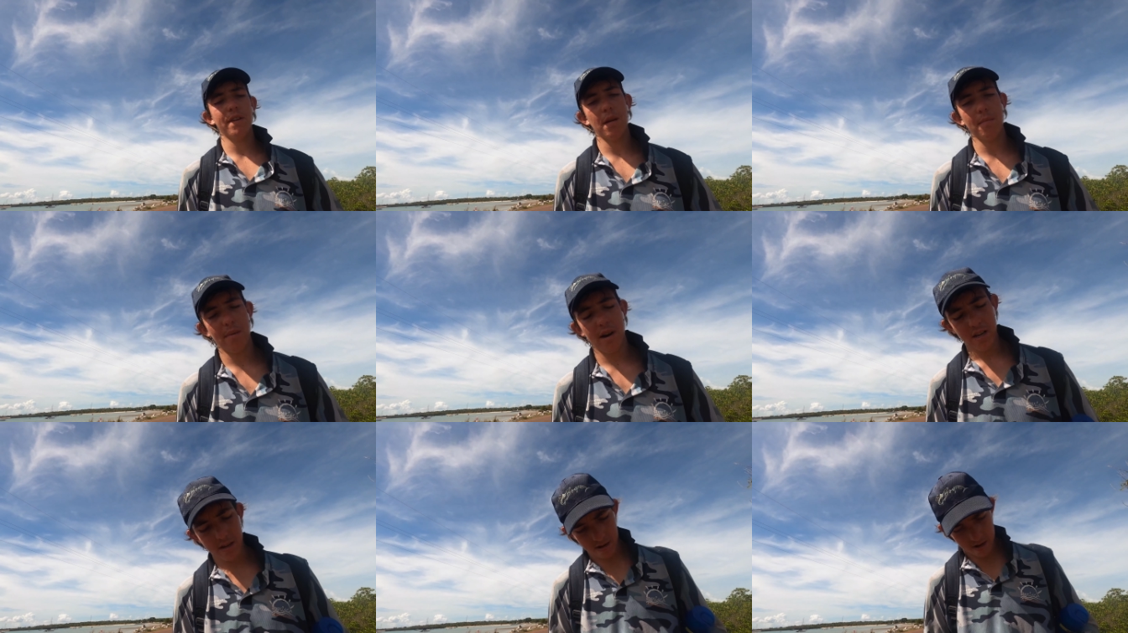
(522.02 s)

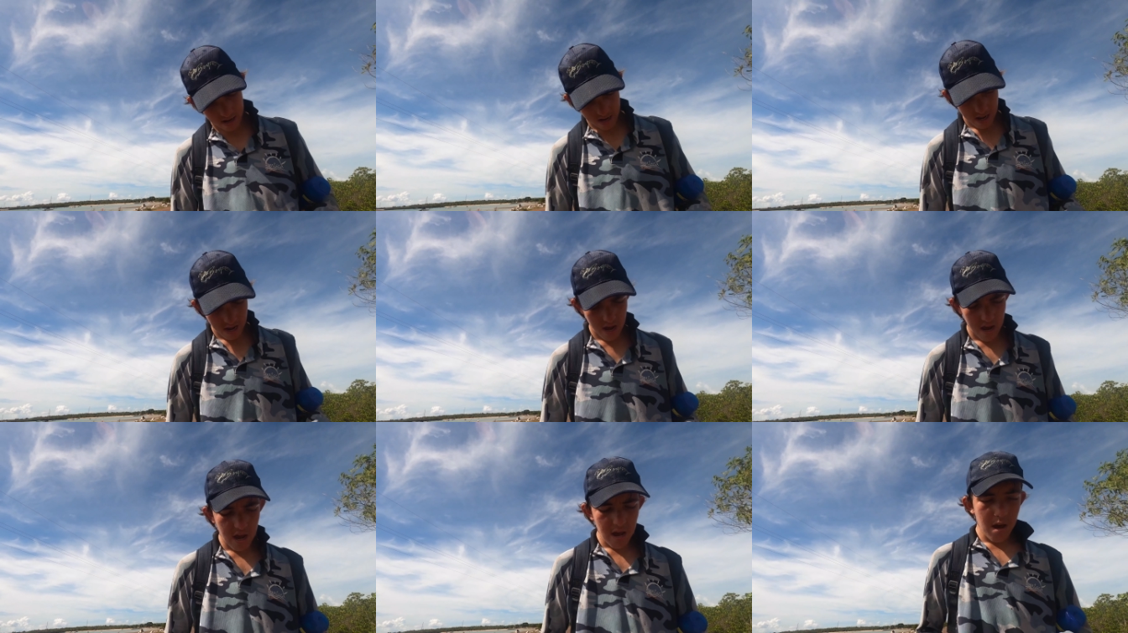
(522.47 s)
get my
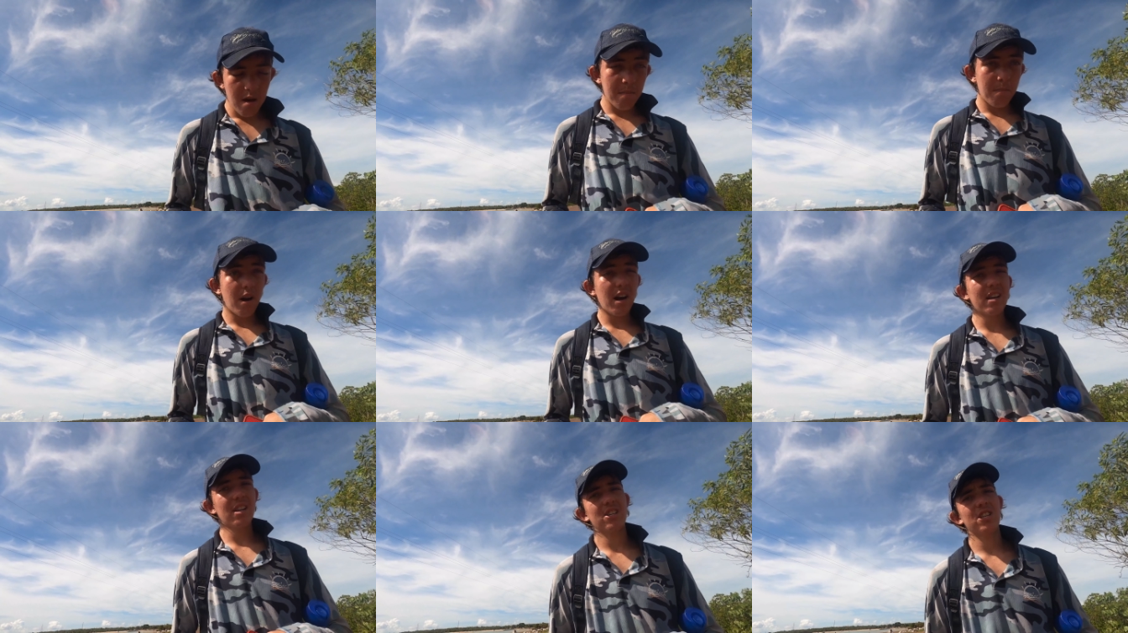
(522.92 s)

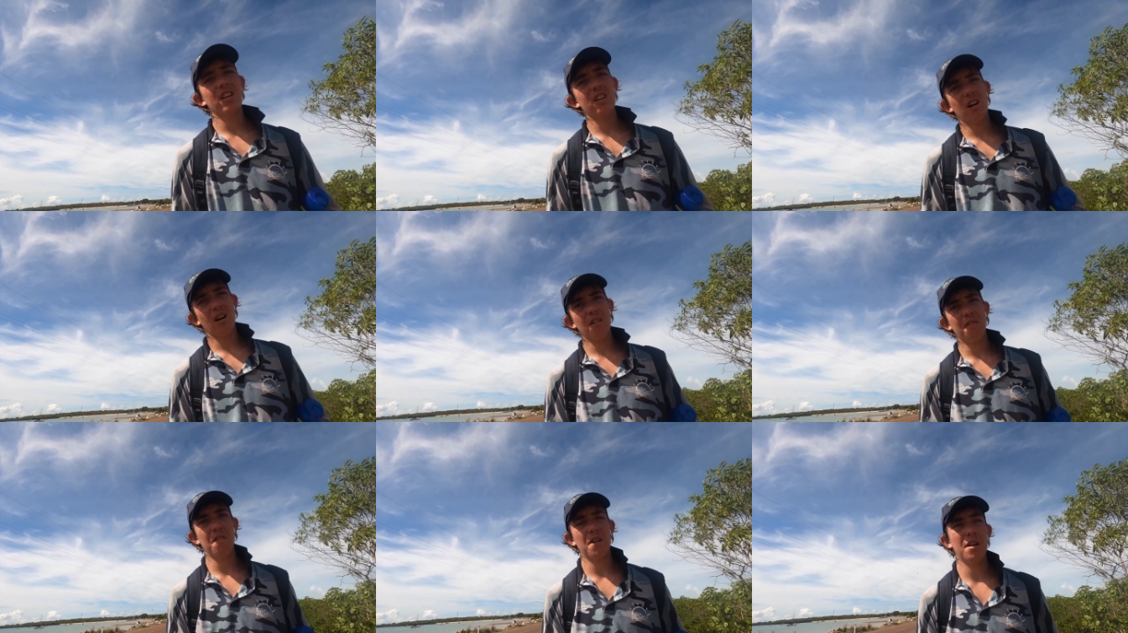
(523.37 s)
muddy shit
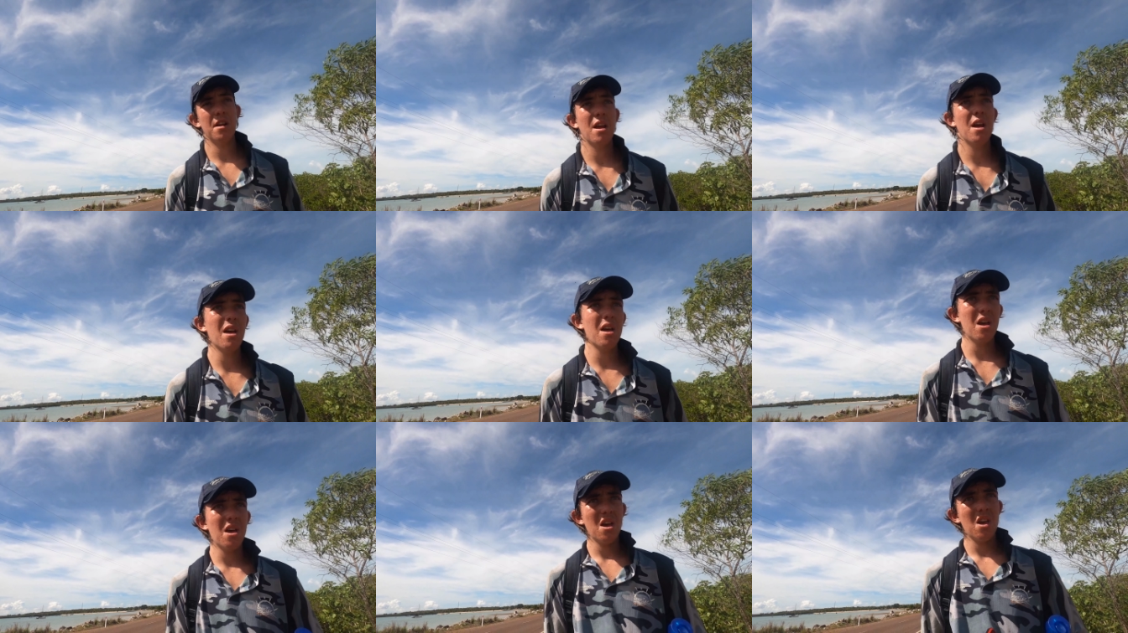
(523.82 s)
off, and
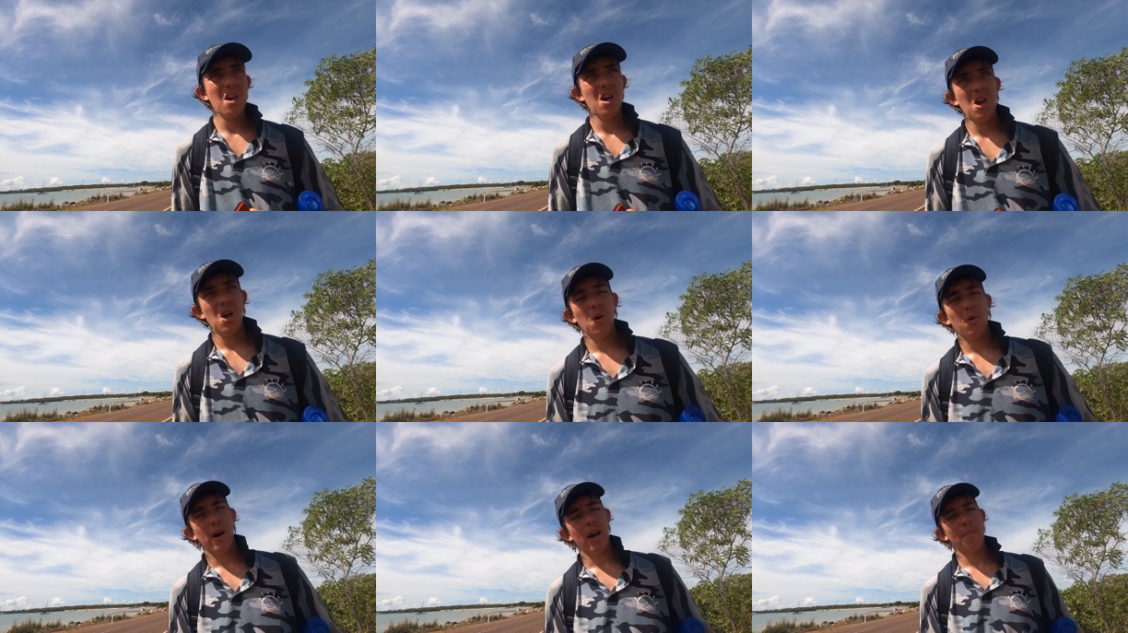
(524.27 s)

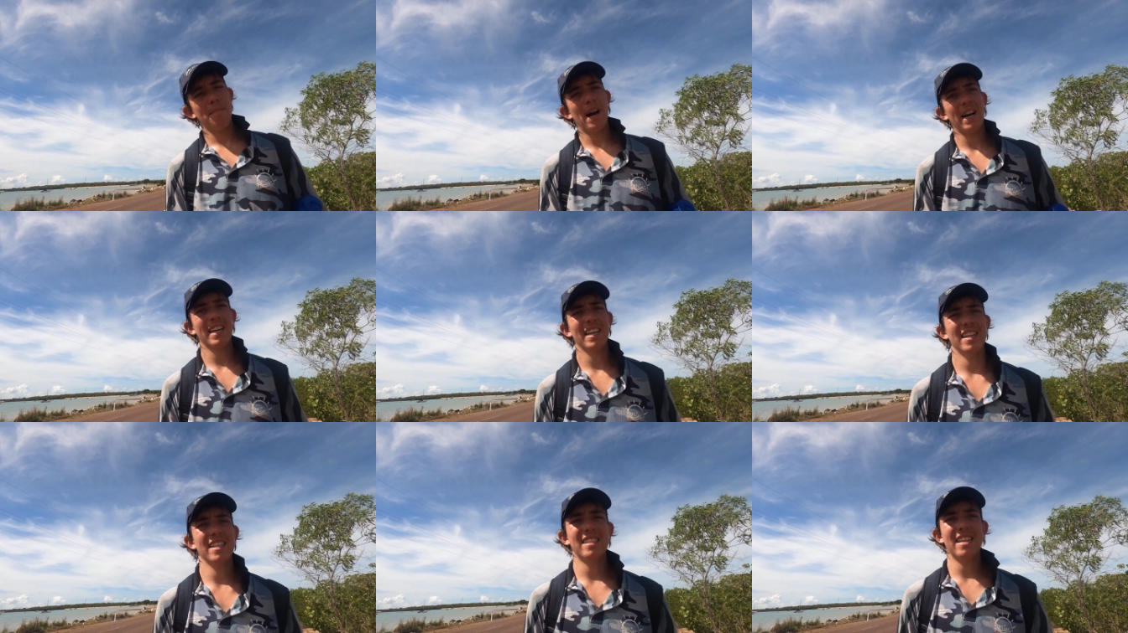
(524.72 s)
we'll head
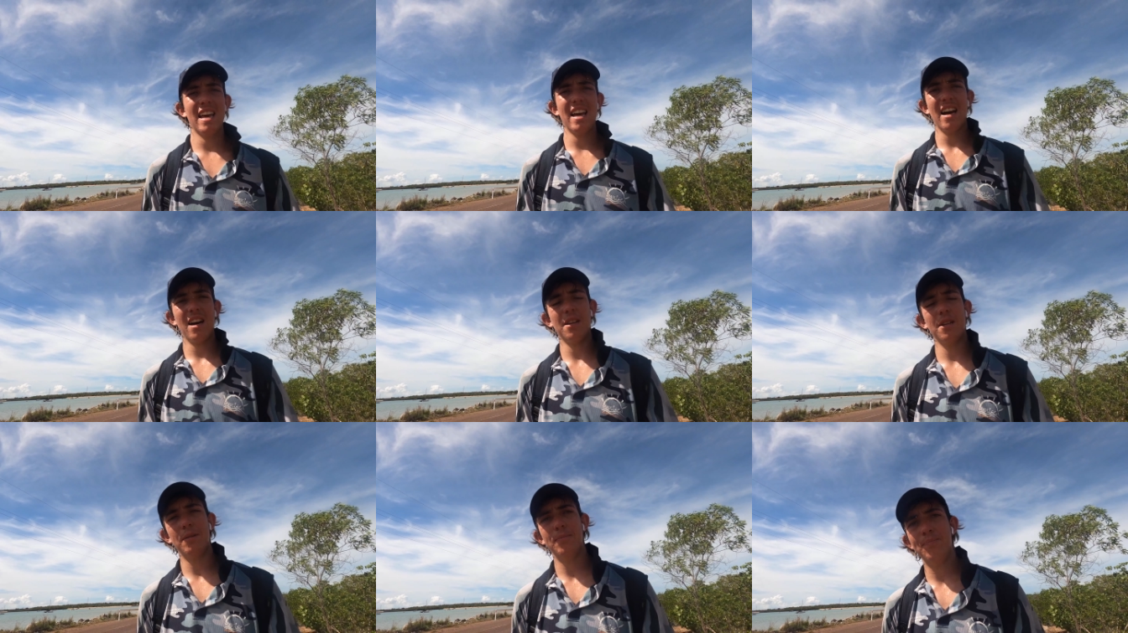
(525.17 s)
back into
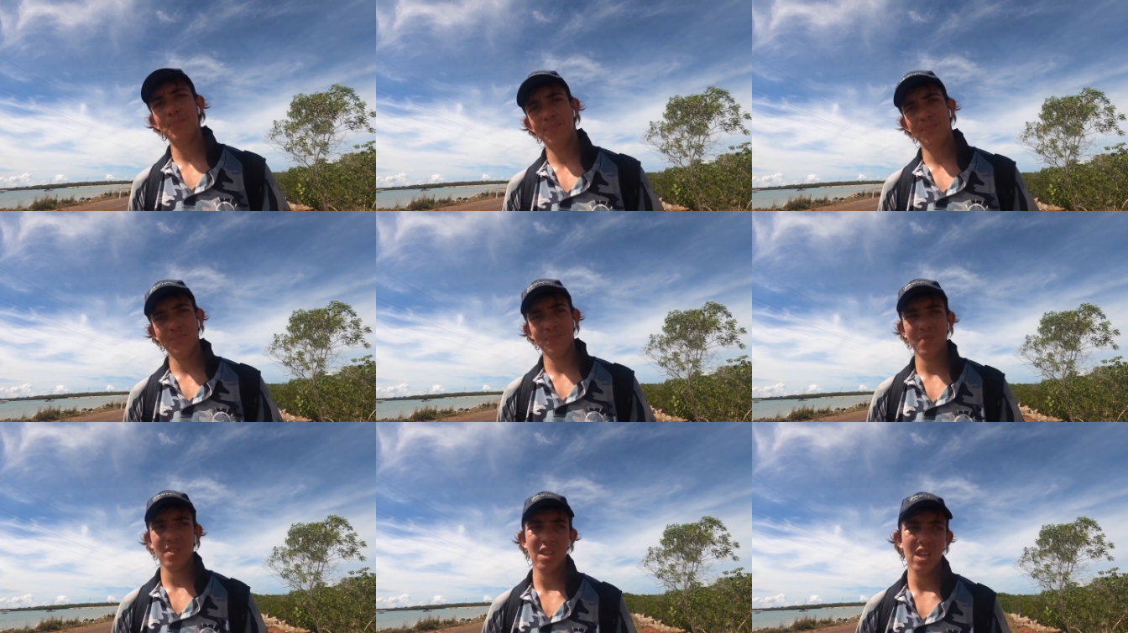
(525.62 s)
town and
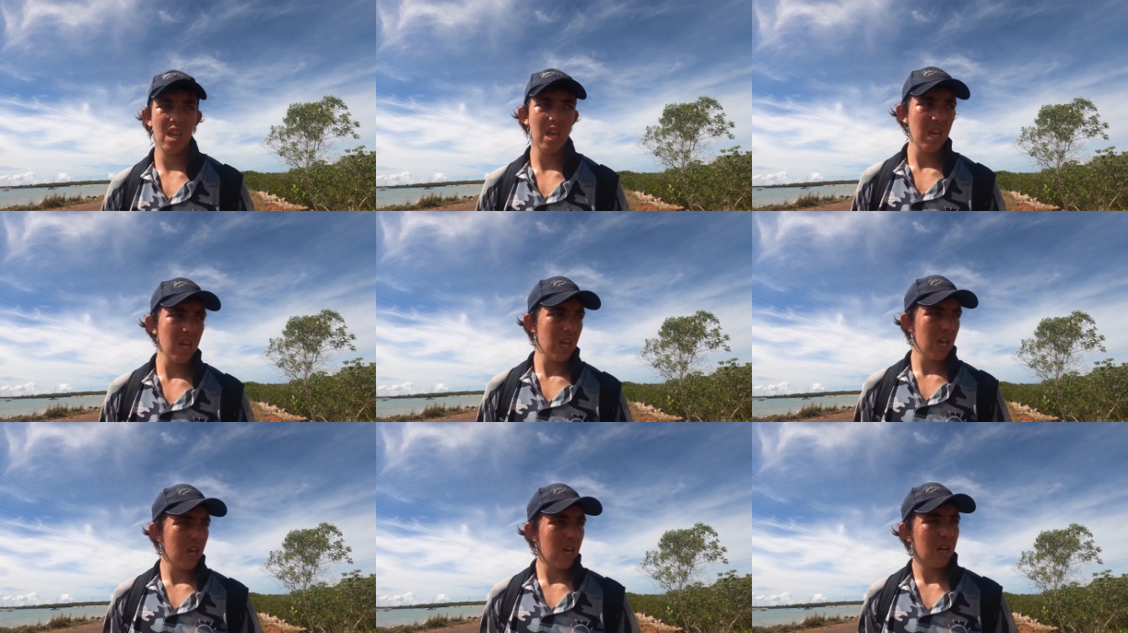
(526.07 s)

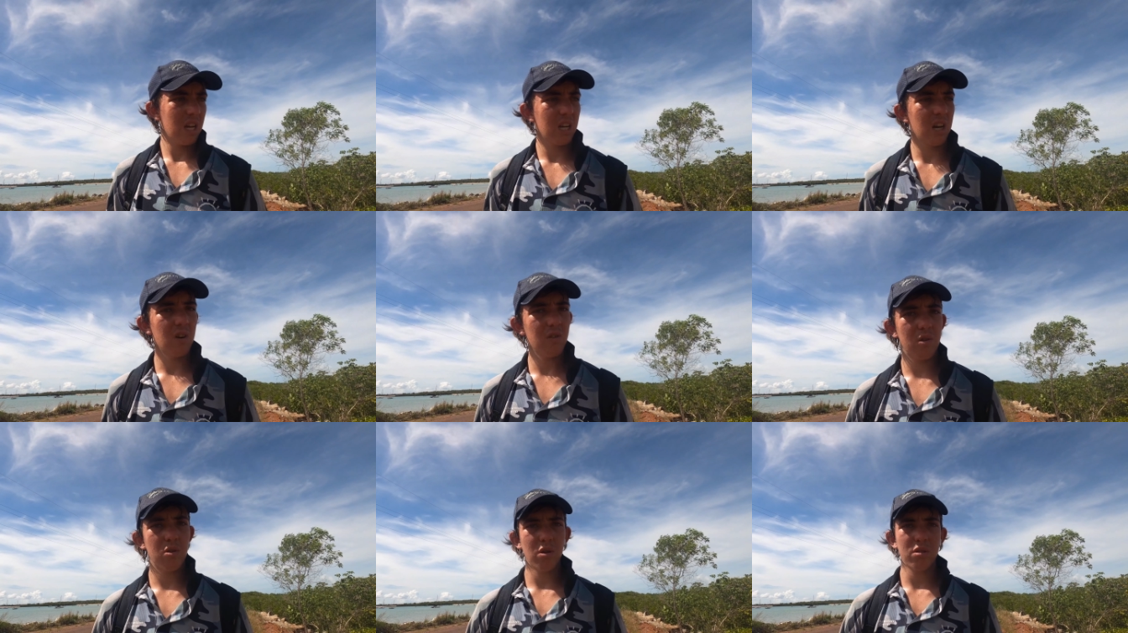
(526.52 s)

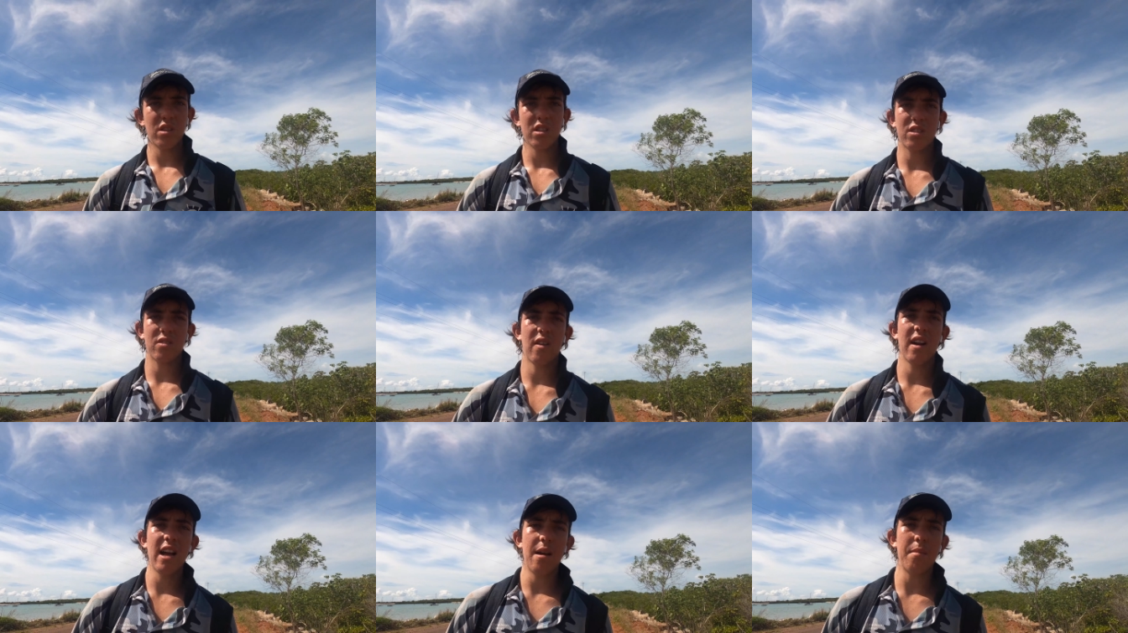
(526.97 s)
go and cook
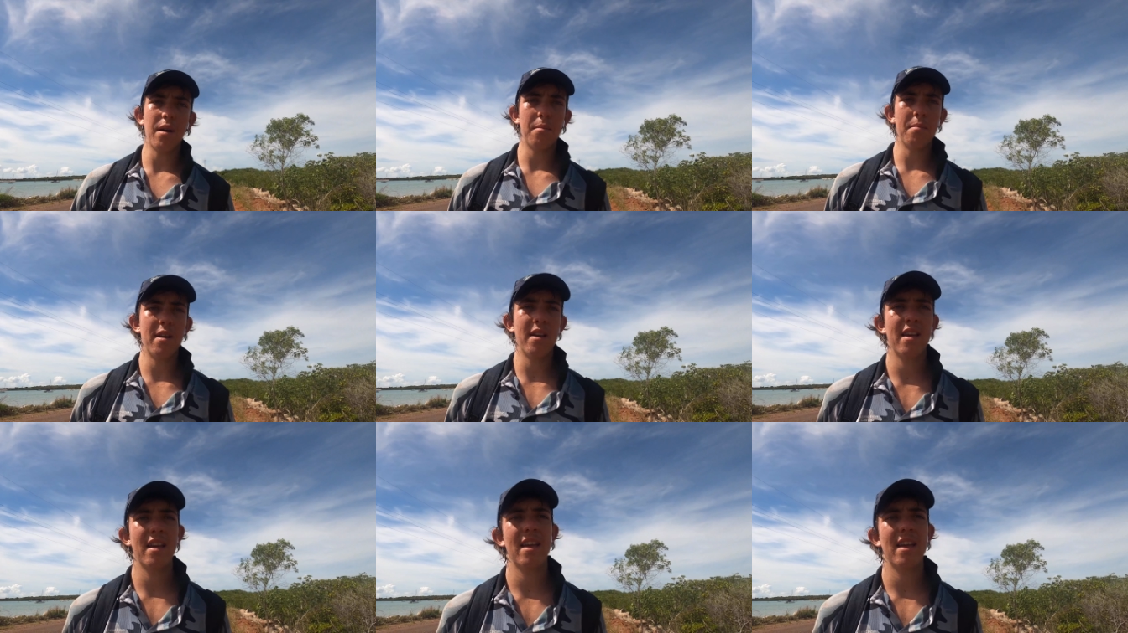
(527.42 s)
this crab up.